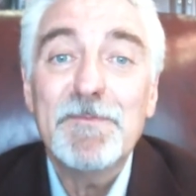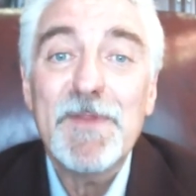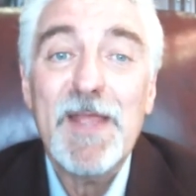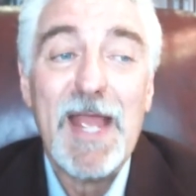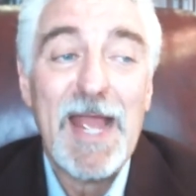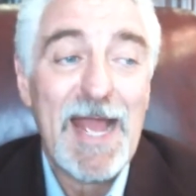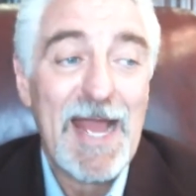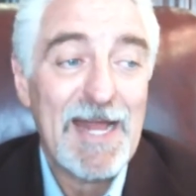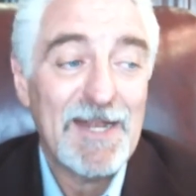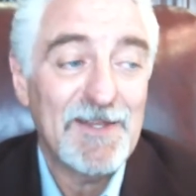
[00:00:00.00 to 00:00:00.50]

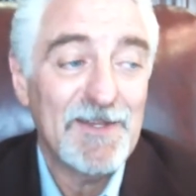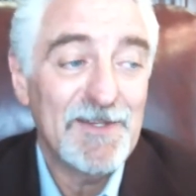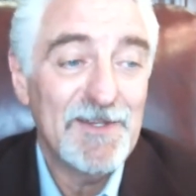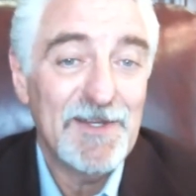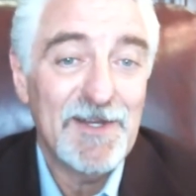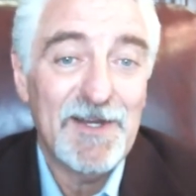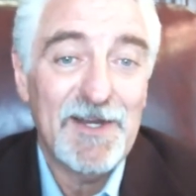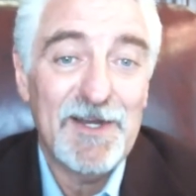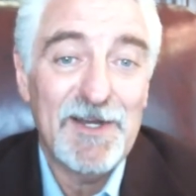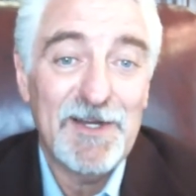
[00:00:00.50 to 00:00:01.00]
at
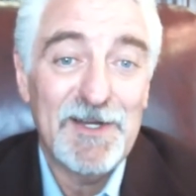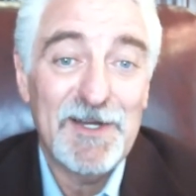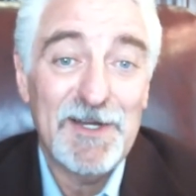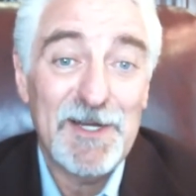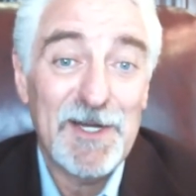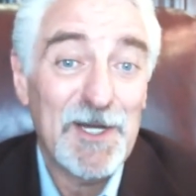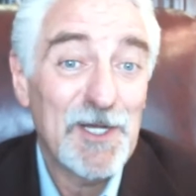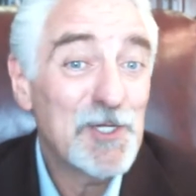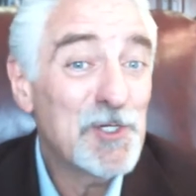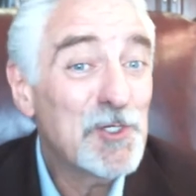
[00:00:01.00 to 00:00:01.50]

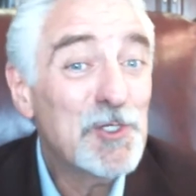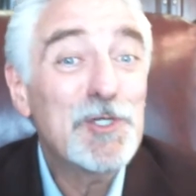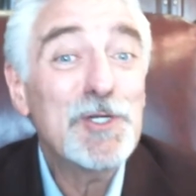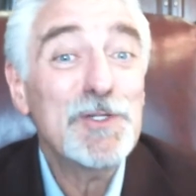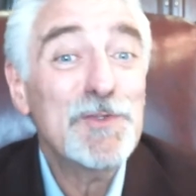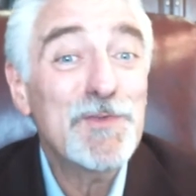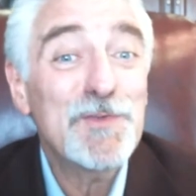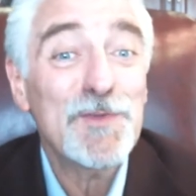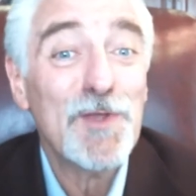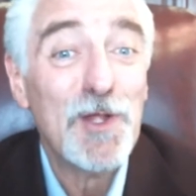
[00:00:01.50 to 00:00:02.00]
a
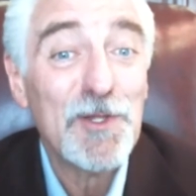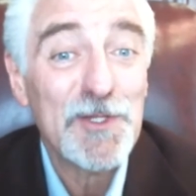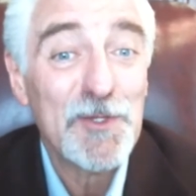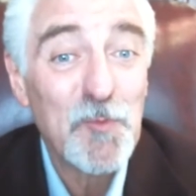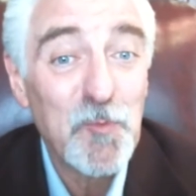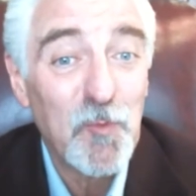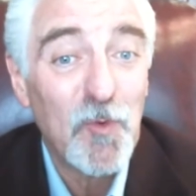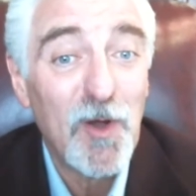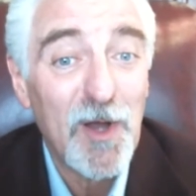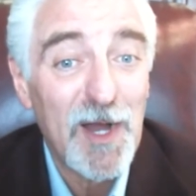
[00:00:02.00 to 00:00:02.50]
good
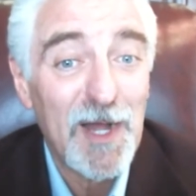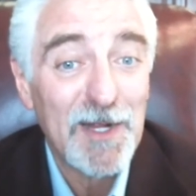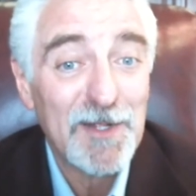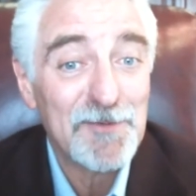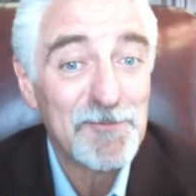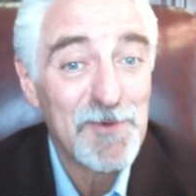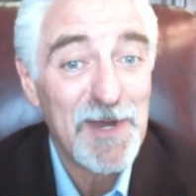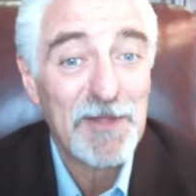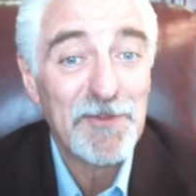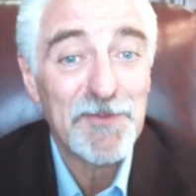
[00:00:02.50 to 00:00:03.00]
solid walk
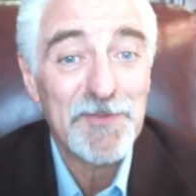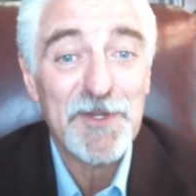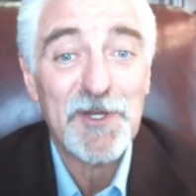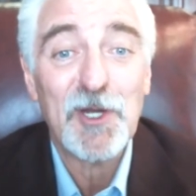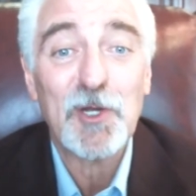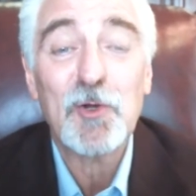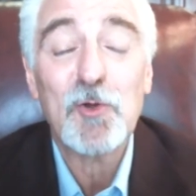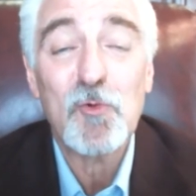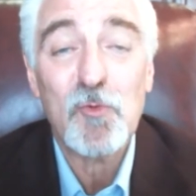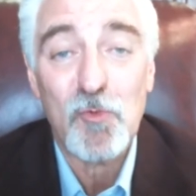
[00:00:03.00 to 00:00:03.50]
rather than a
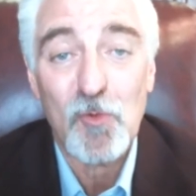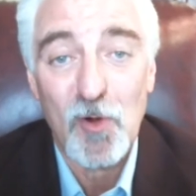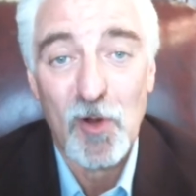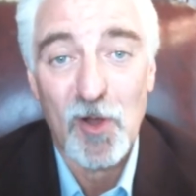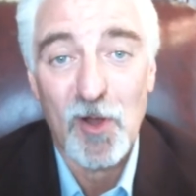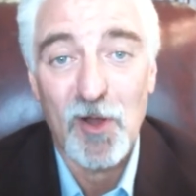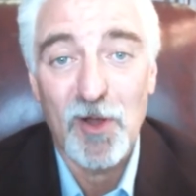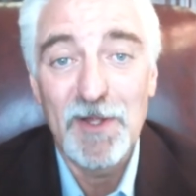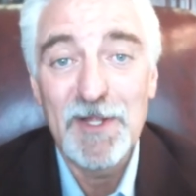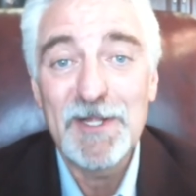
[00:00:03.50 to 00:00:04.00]

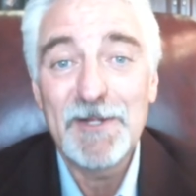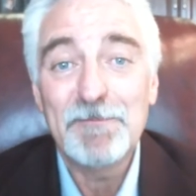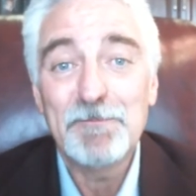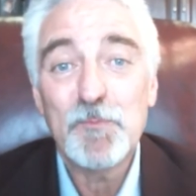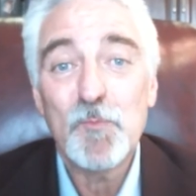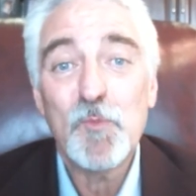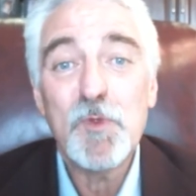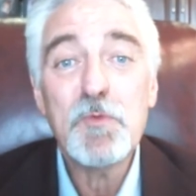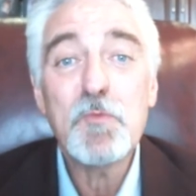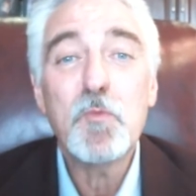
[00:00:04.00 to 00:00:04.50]
crawl.
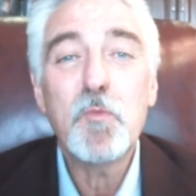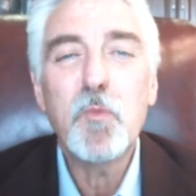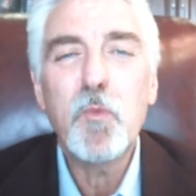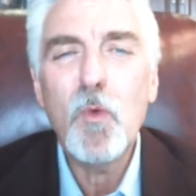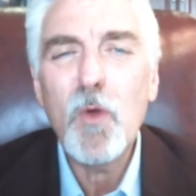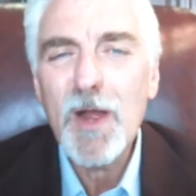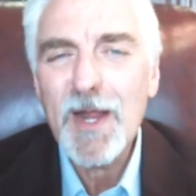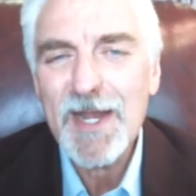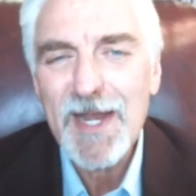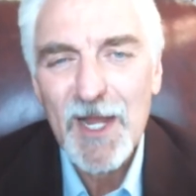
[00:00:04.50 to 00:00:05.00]
We
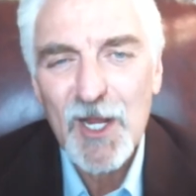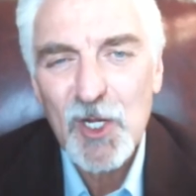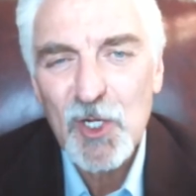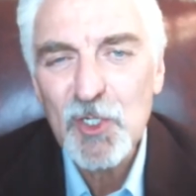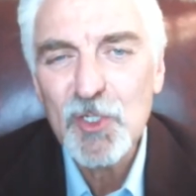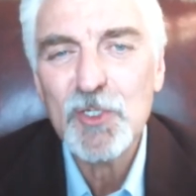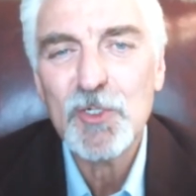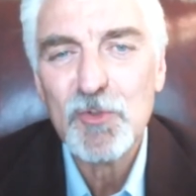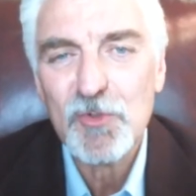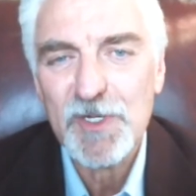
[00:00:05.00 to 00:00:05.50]
want a
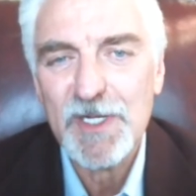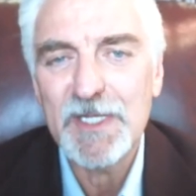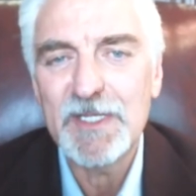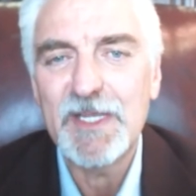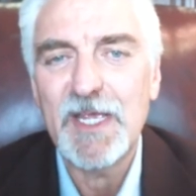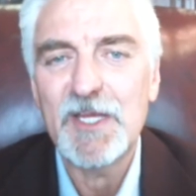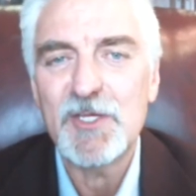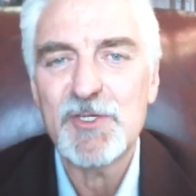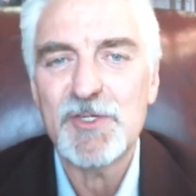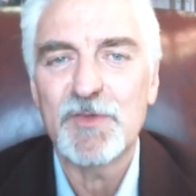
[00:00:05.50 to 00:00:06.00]
good
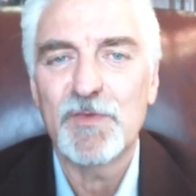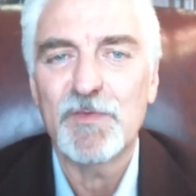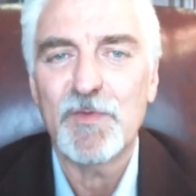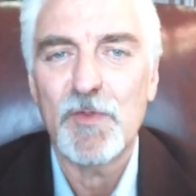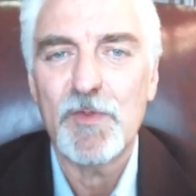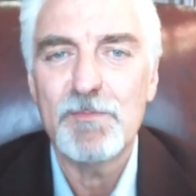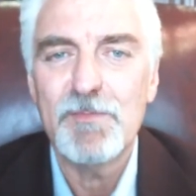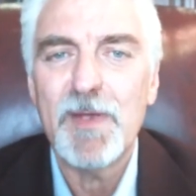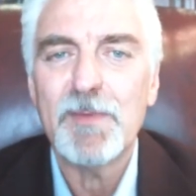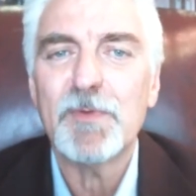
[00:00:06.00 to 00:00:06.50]
orientation so
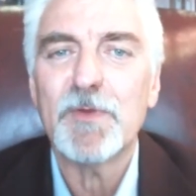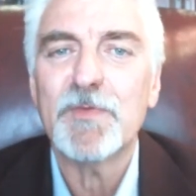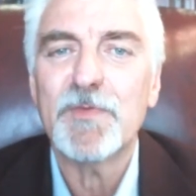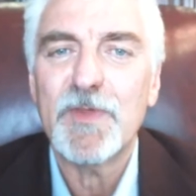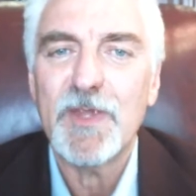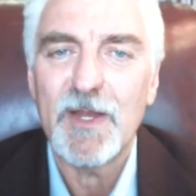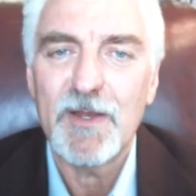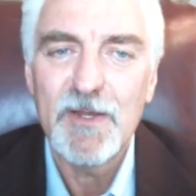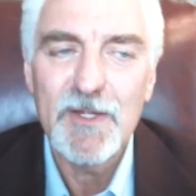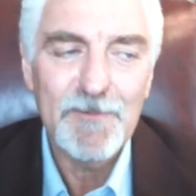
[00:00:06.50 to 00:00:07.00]
that members
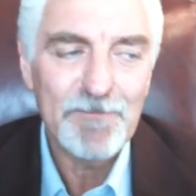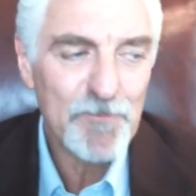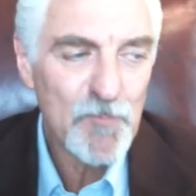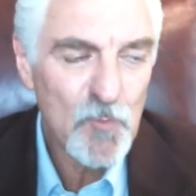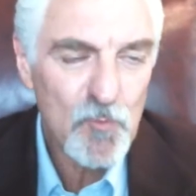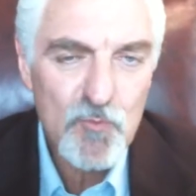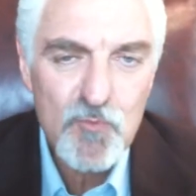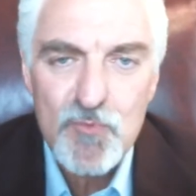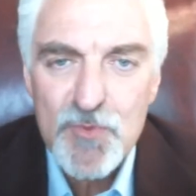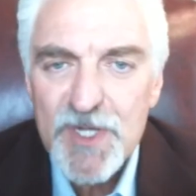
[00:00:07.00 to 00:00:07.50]
can
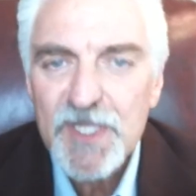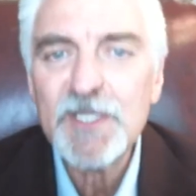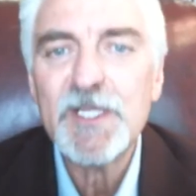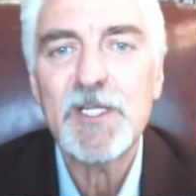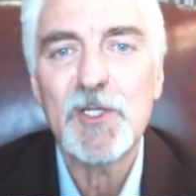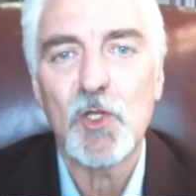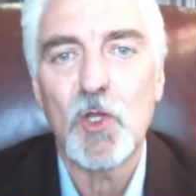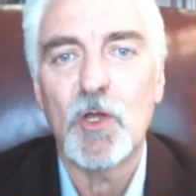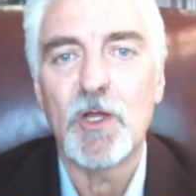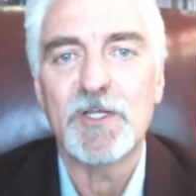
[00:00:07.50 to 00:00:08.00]
really
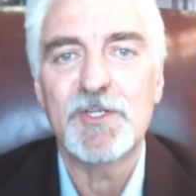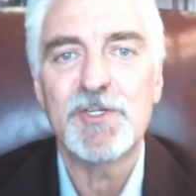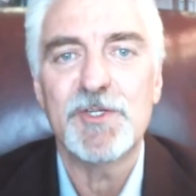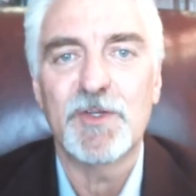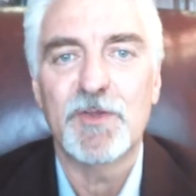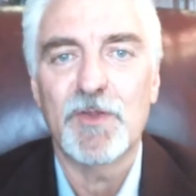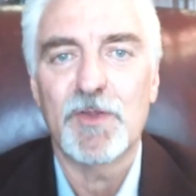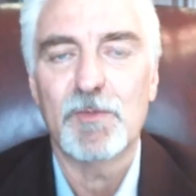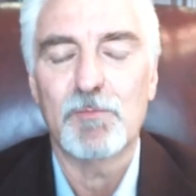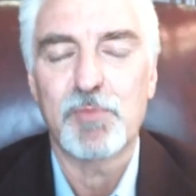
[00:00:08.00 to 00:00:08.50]
launch
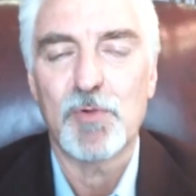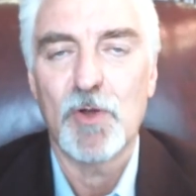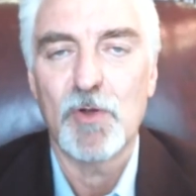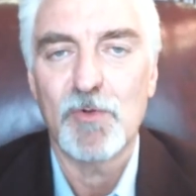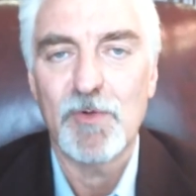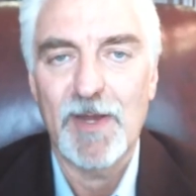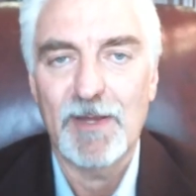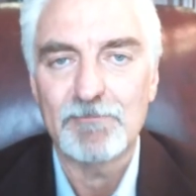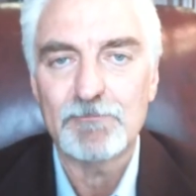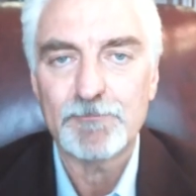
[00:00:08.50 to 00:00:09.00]
into the
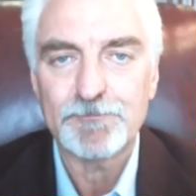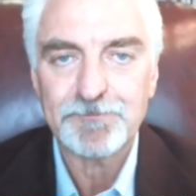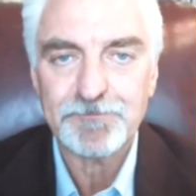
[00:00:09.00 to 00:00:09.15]
program